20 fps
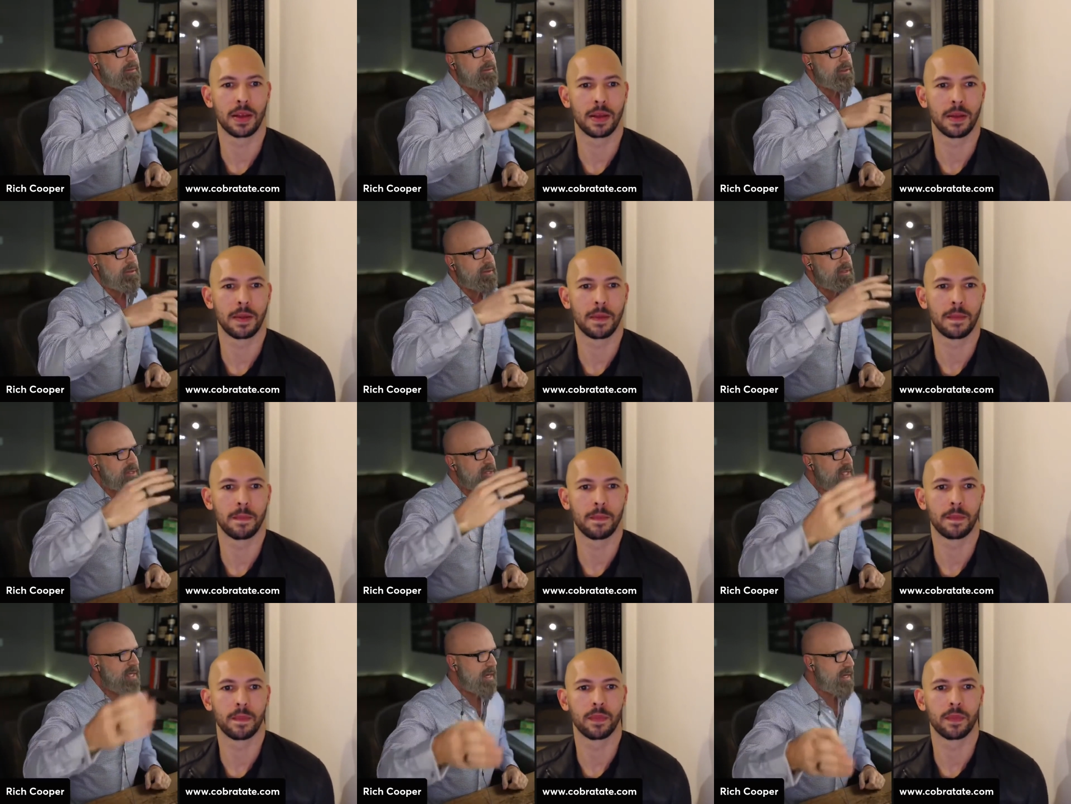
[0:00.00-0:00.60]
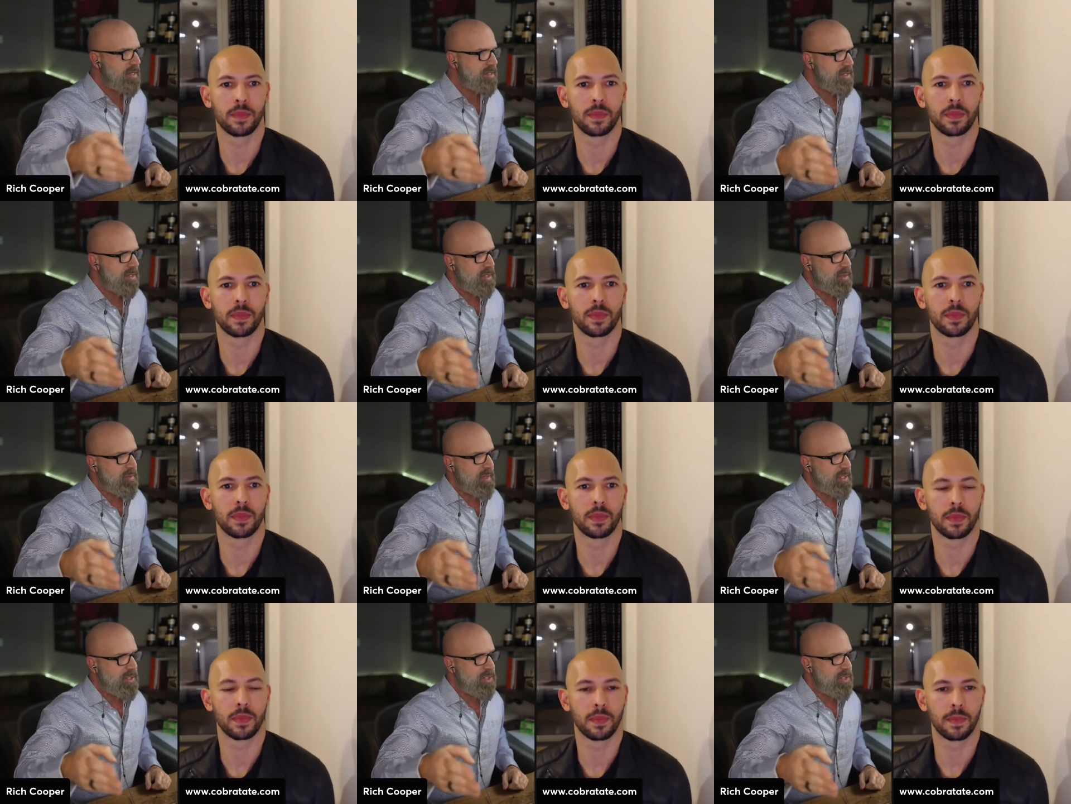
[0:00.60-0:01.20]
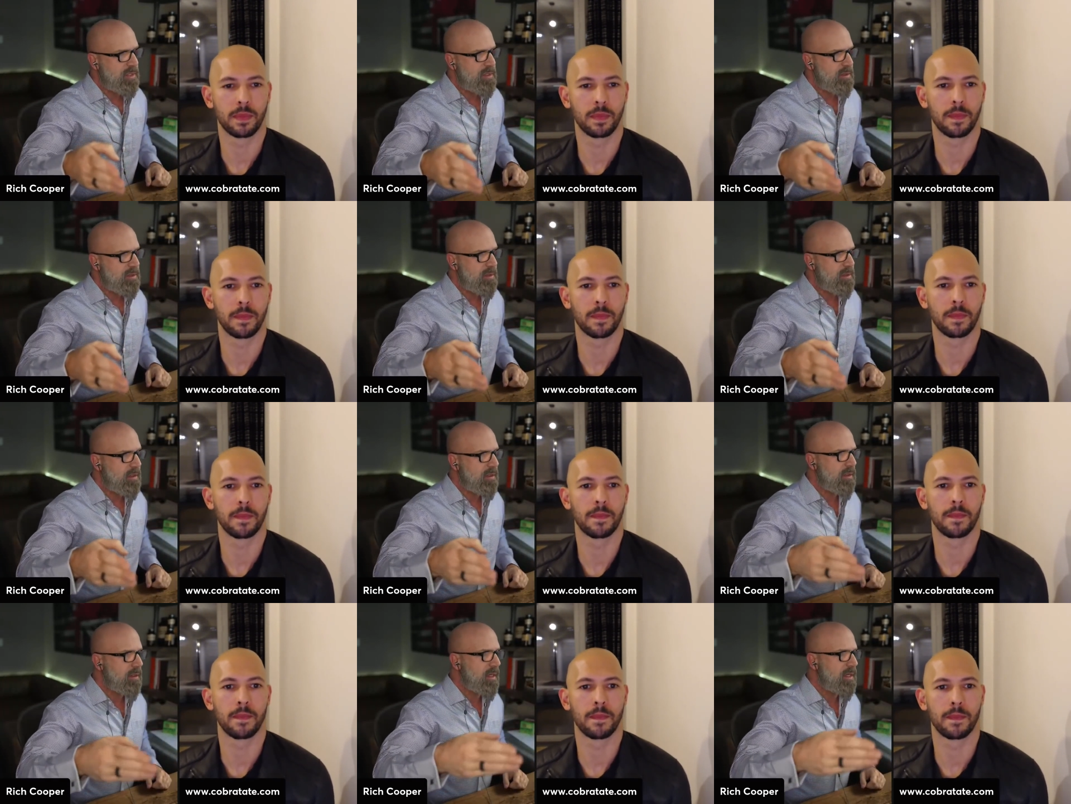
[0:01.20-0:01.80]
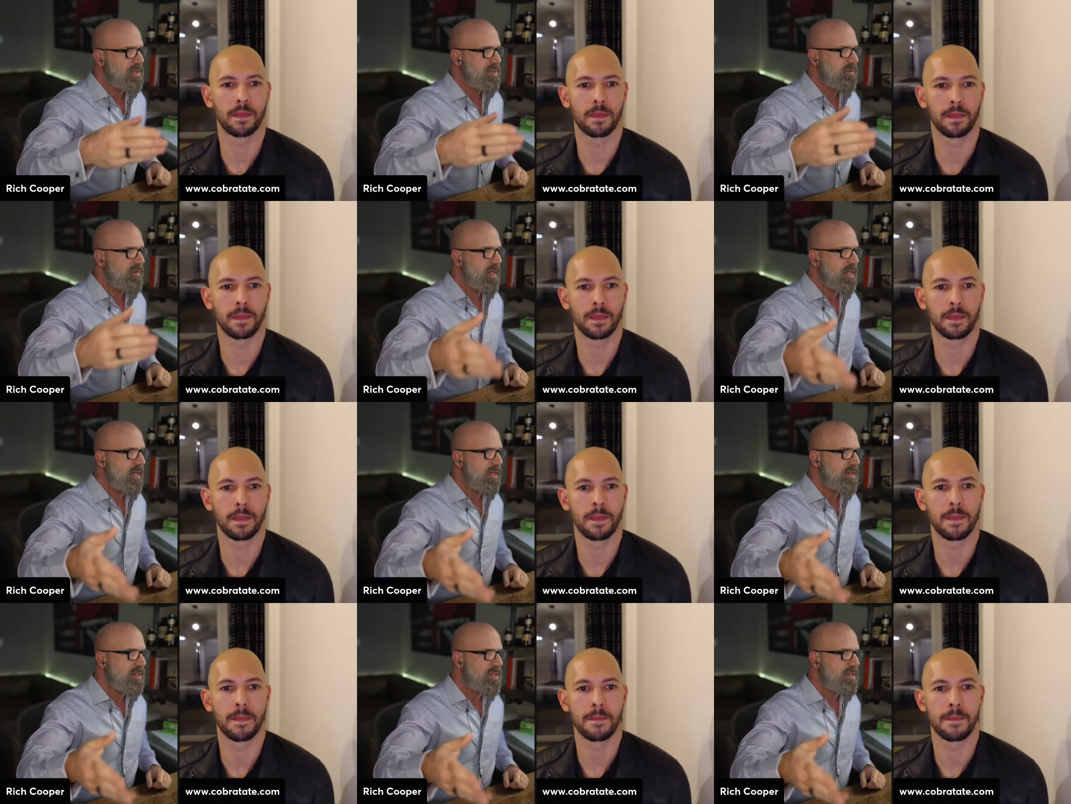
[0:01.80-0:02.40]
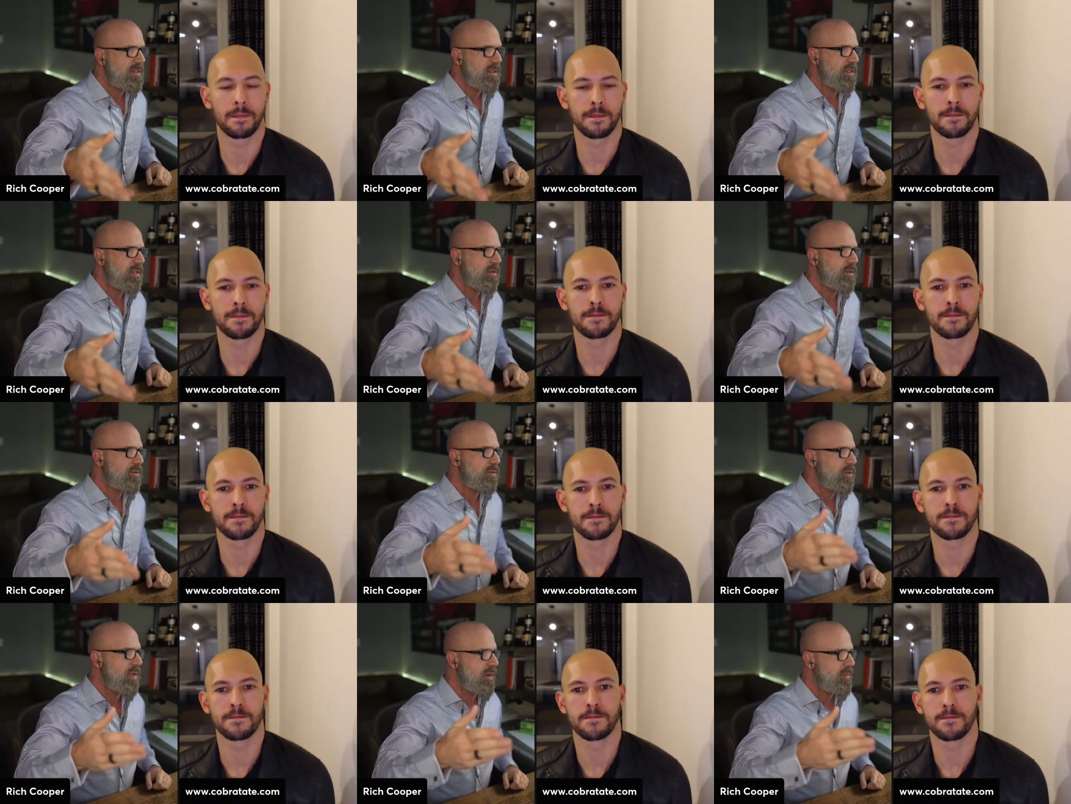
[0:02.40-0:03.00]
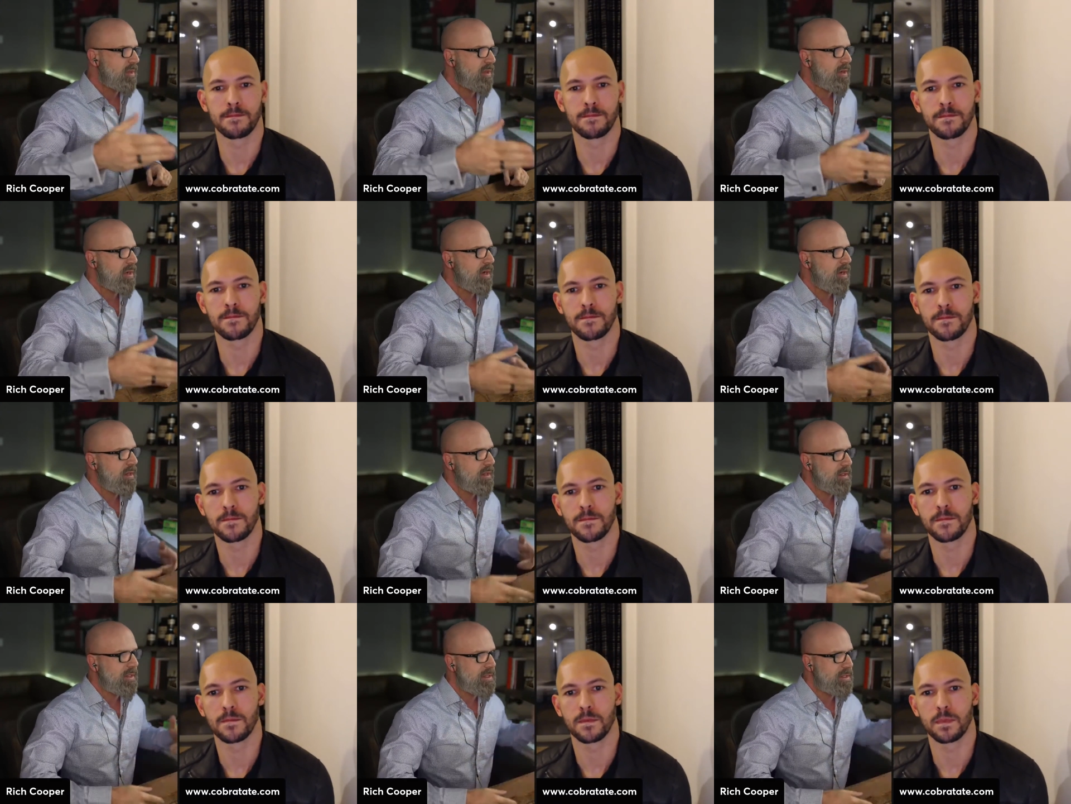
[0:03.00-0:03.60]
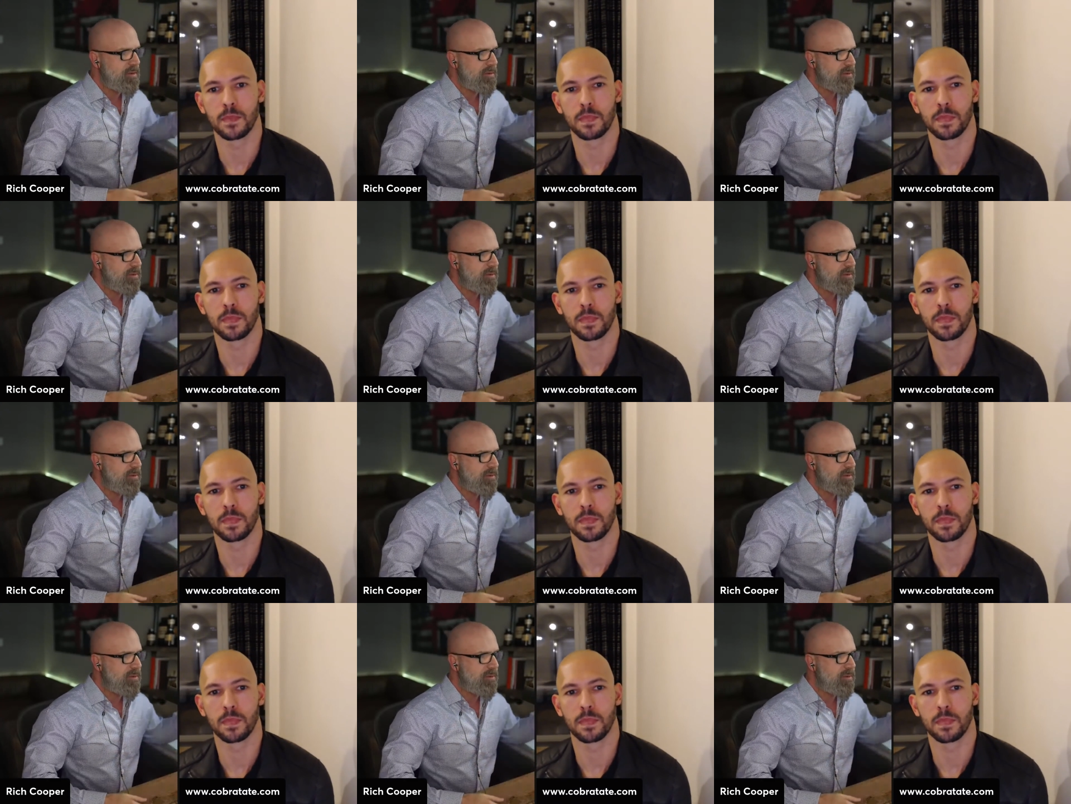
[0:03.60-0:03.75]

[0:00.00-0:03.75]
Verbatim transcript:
Speaker 1: you know these guys that you mentioned in Las Vegas that you drop a call on,